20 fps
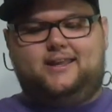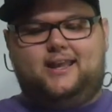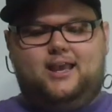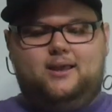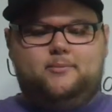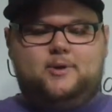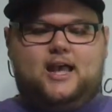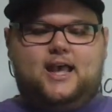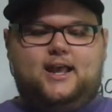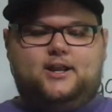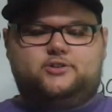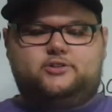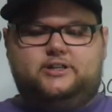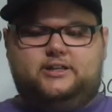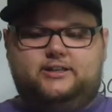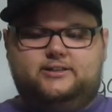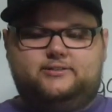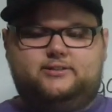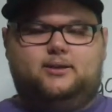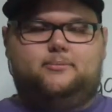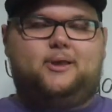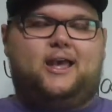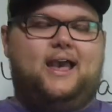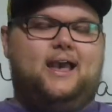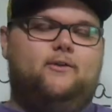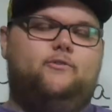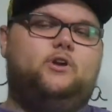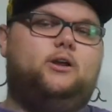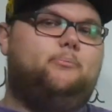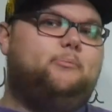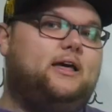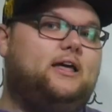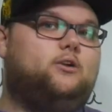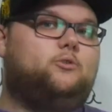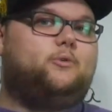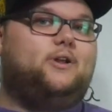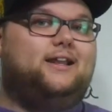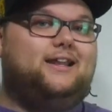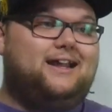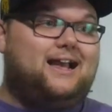Yanma actually ends up having a
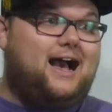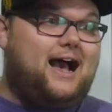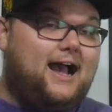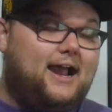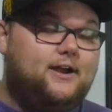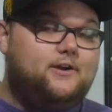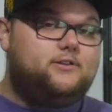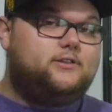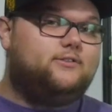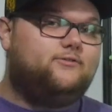battle rating higher